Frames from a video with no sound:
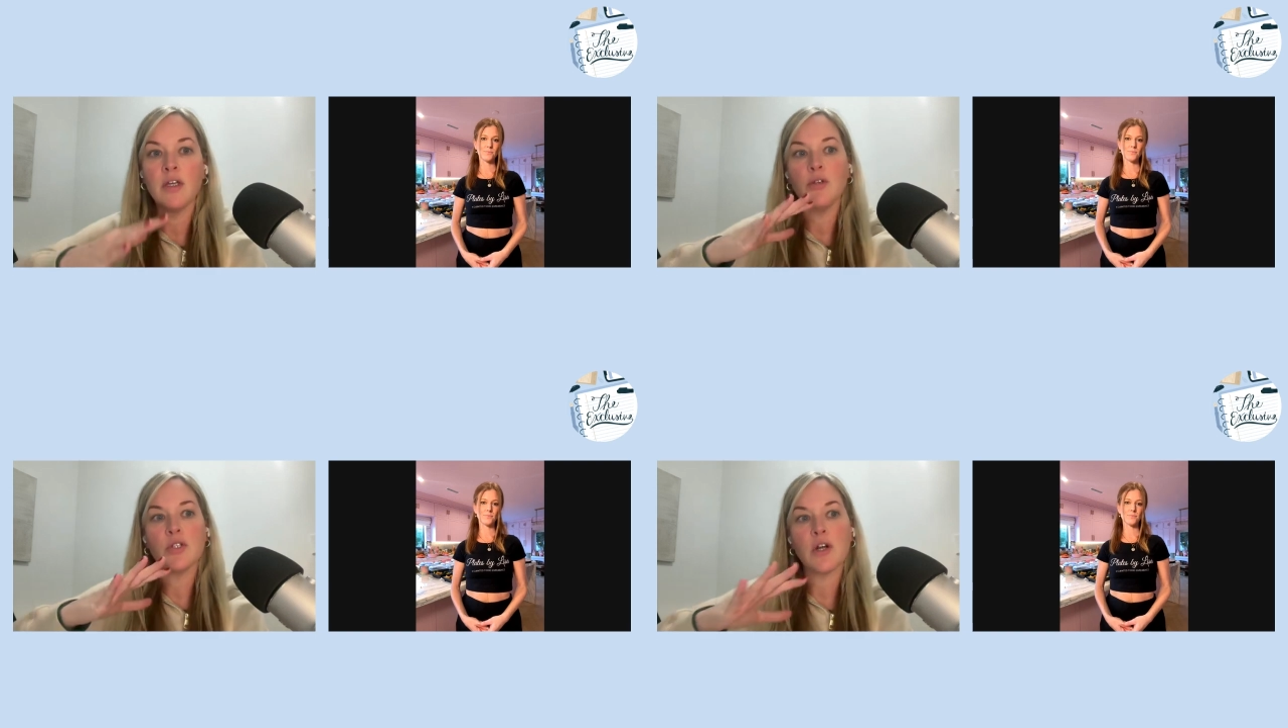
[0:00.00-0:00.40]

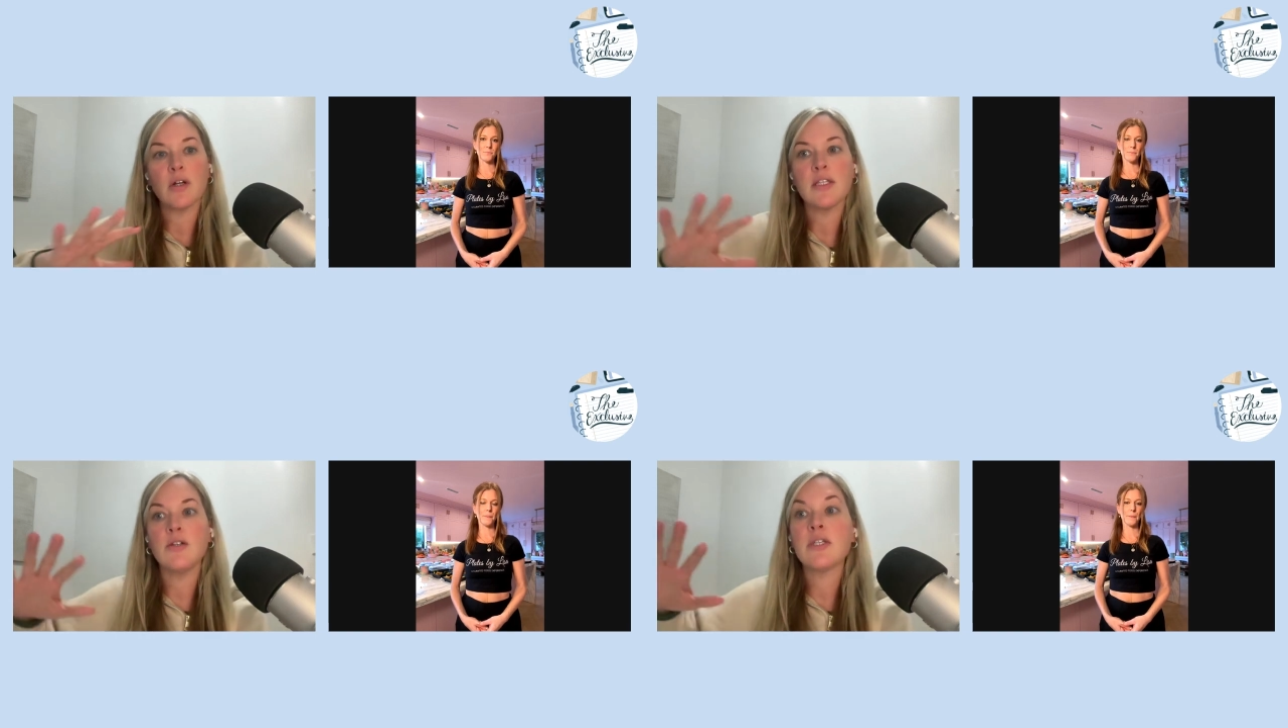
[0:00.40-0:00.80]
you
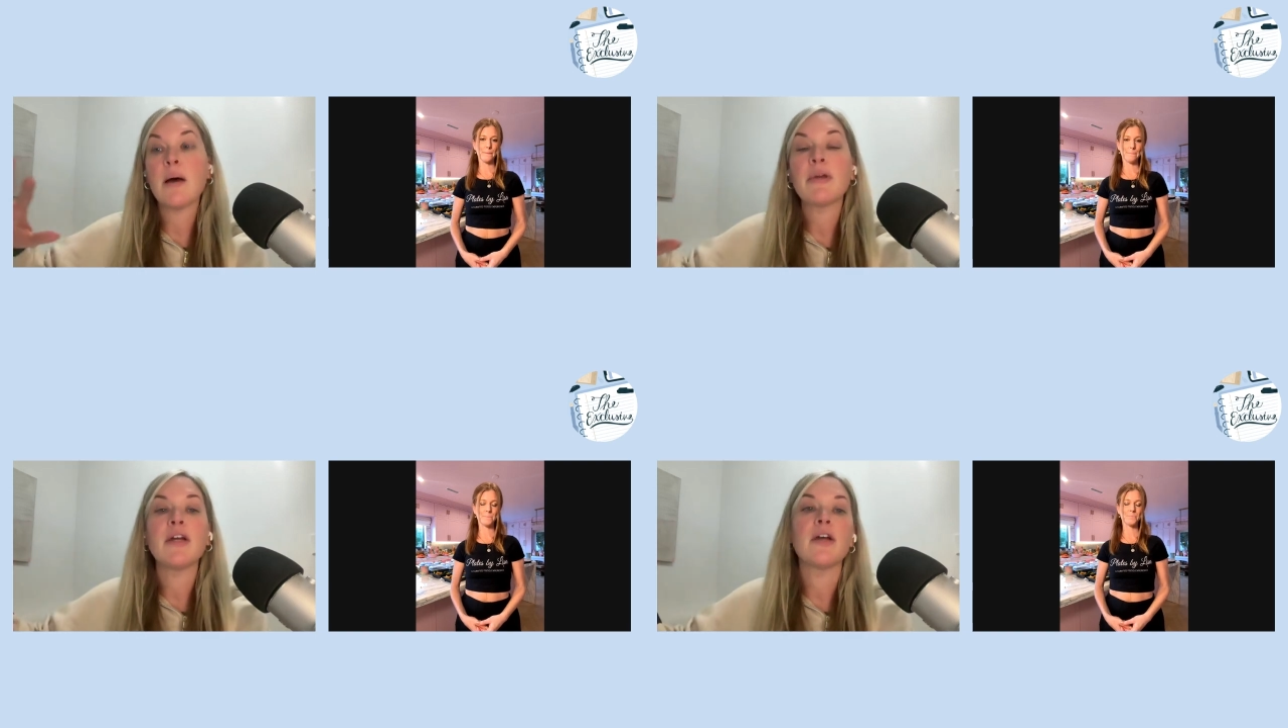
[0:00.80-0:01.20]

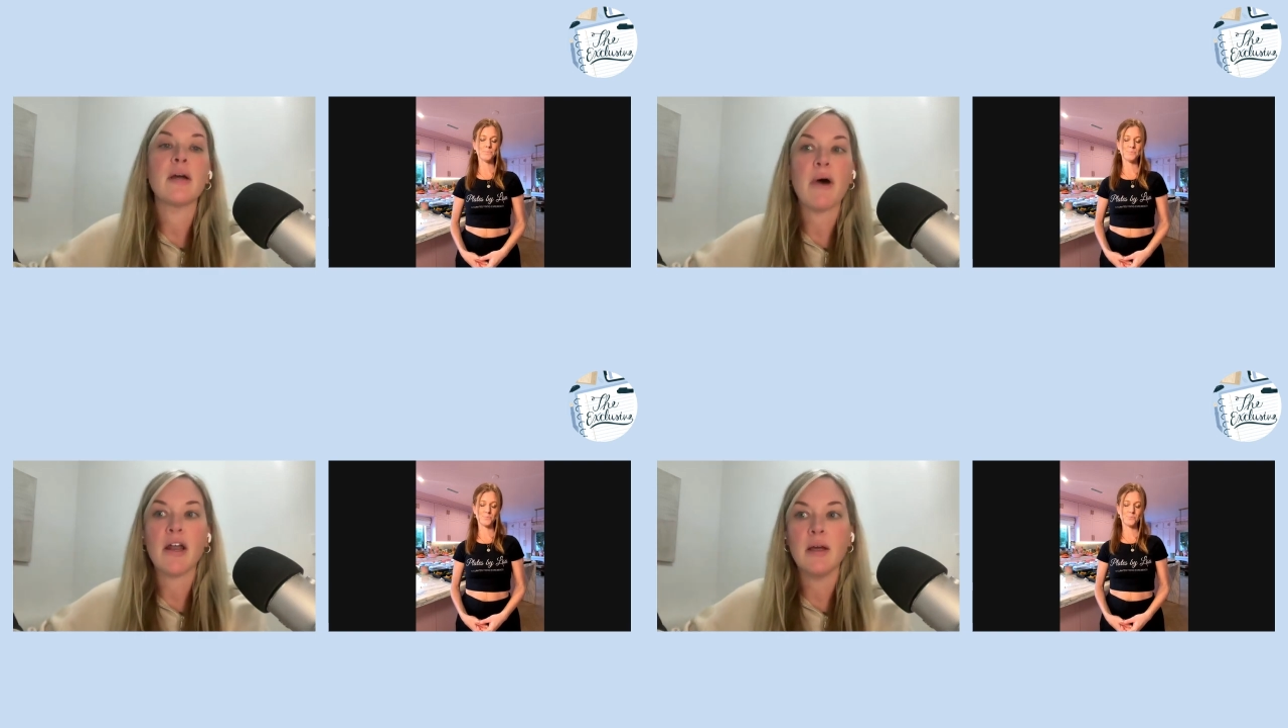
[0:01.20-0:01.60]
stop hearing
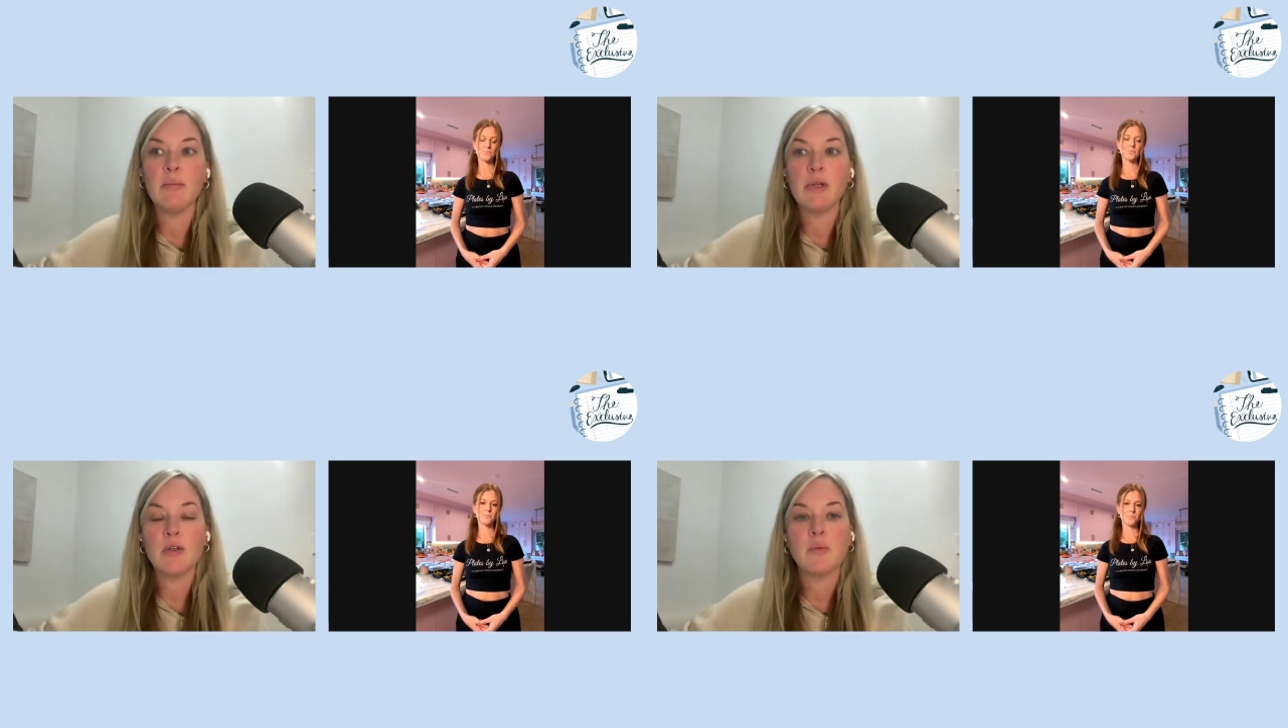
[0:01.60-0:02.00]
about it,
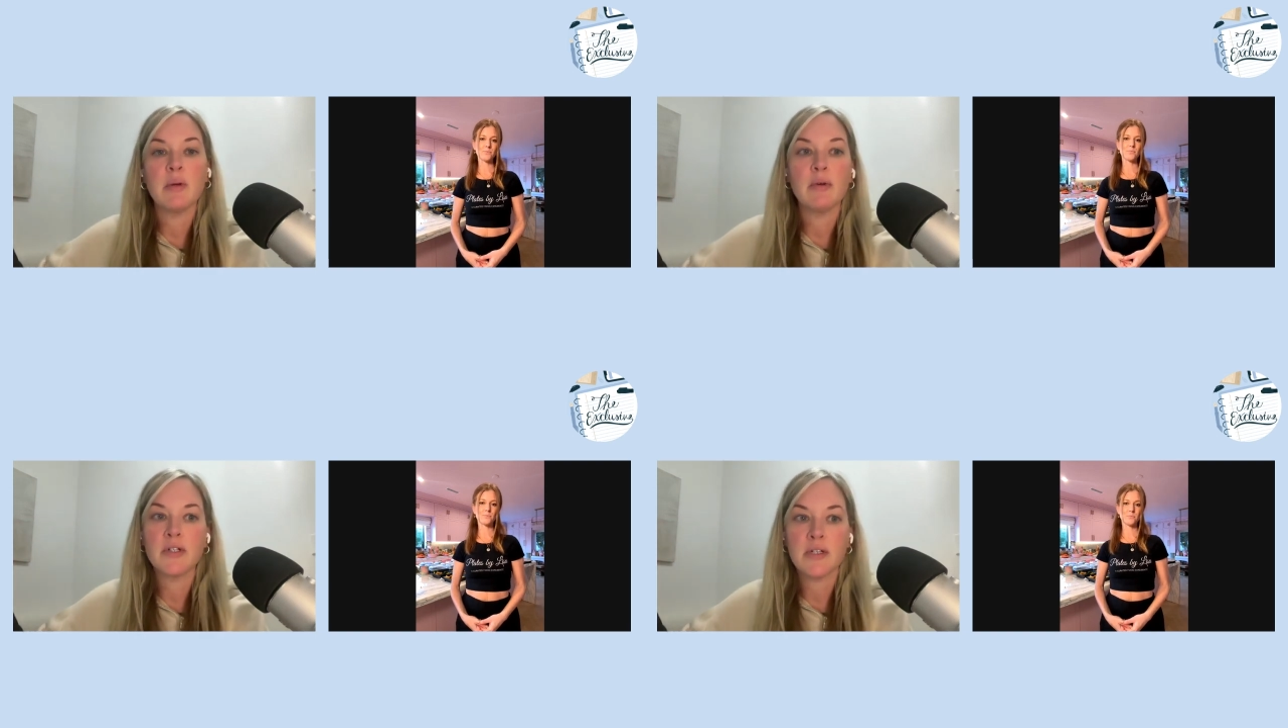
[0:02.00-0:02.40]
but those
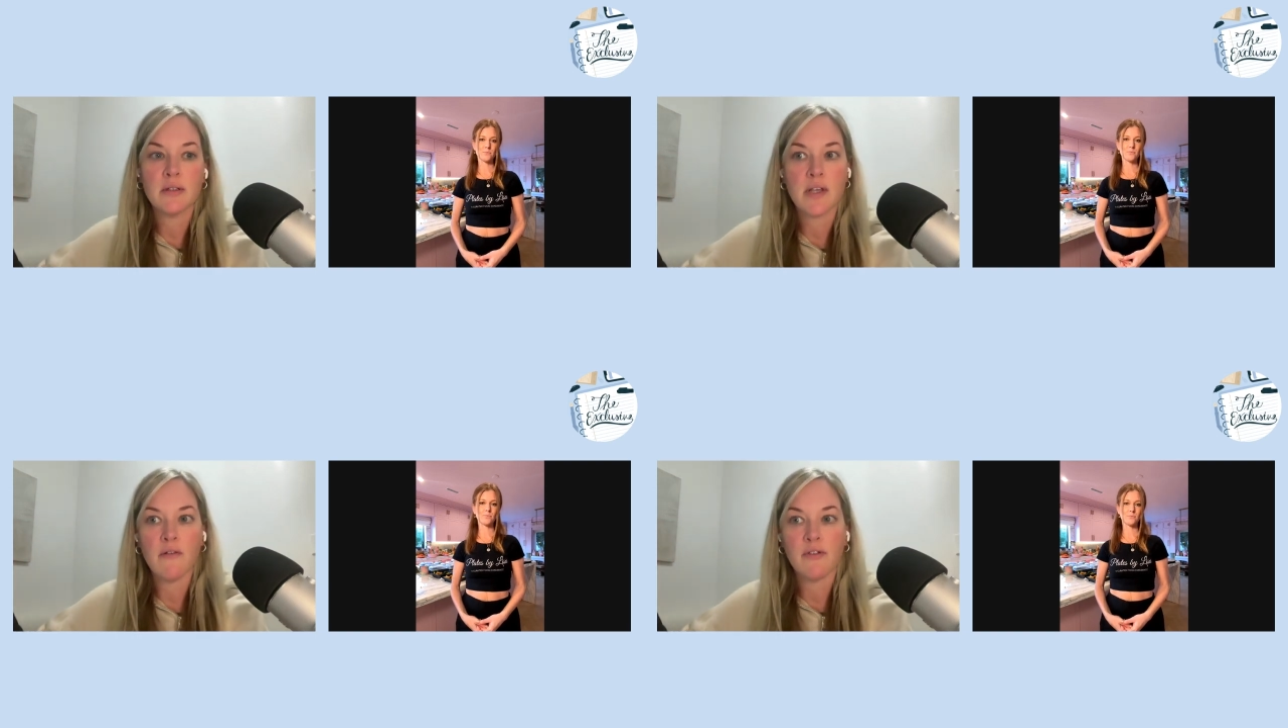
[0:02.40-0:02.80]
people are still
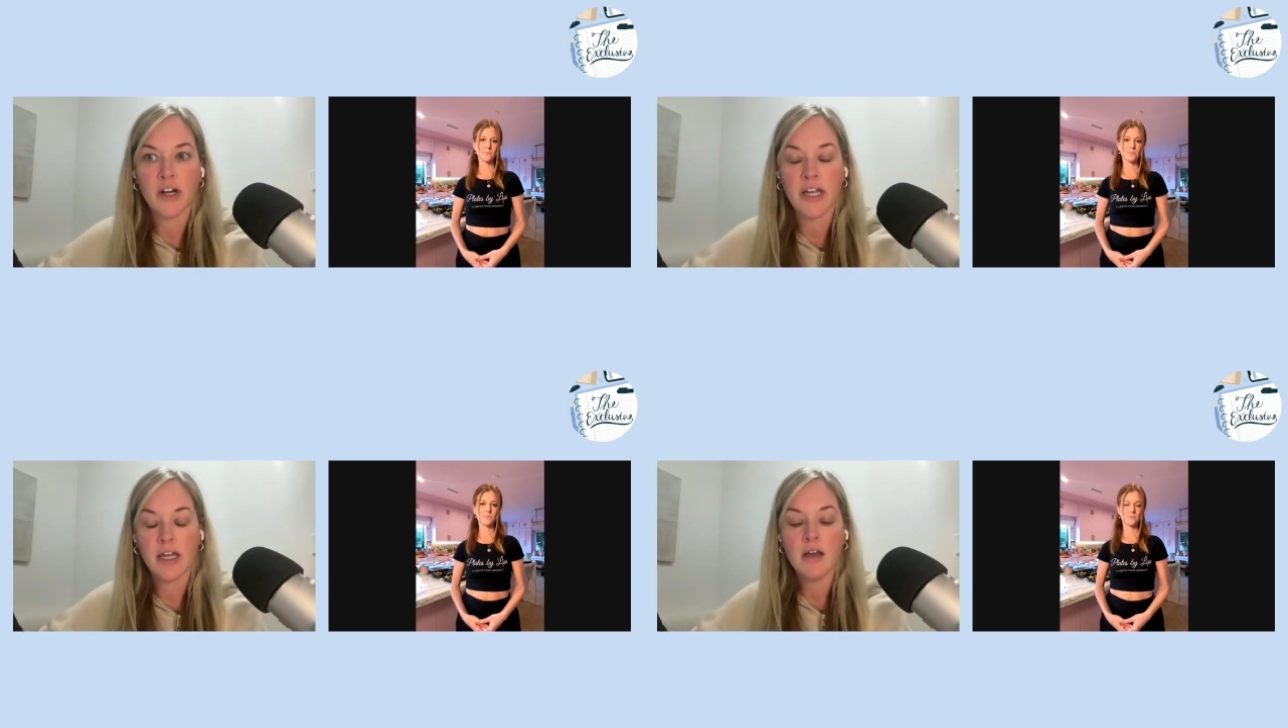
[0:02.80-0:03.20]

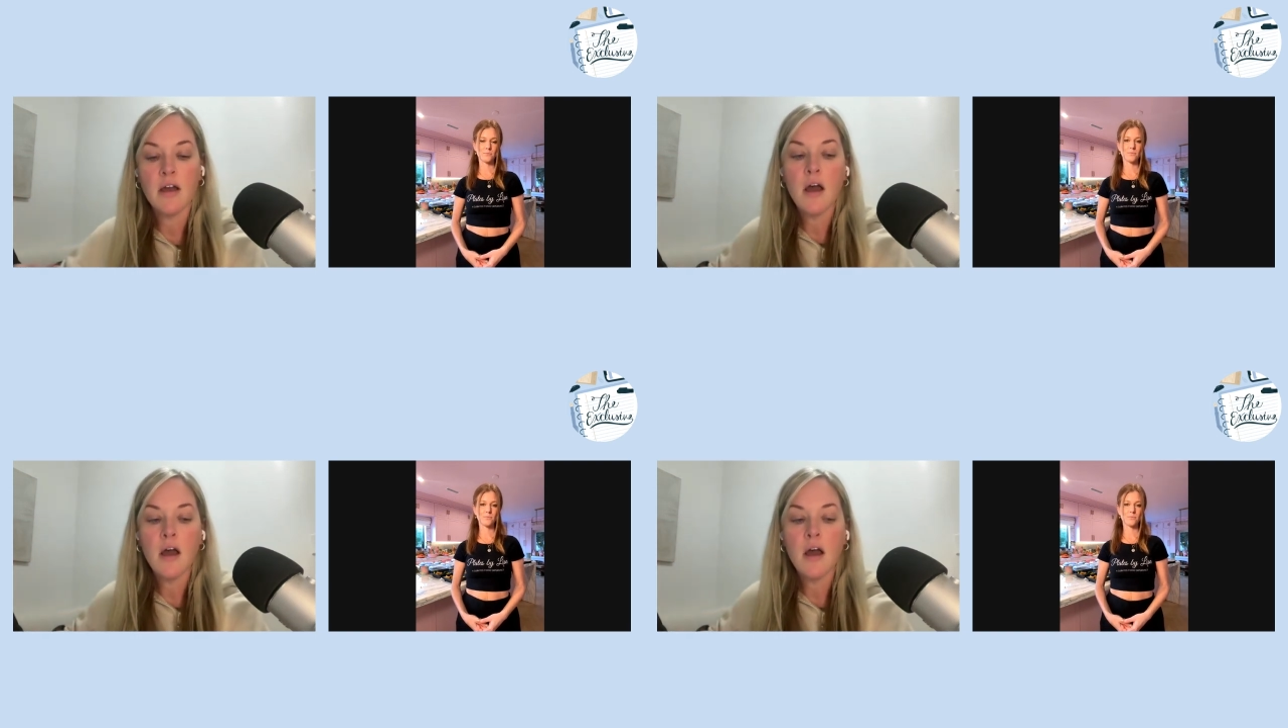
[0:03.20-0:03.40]
suffering.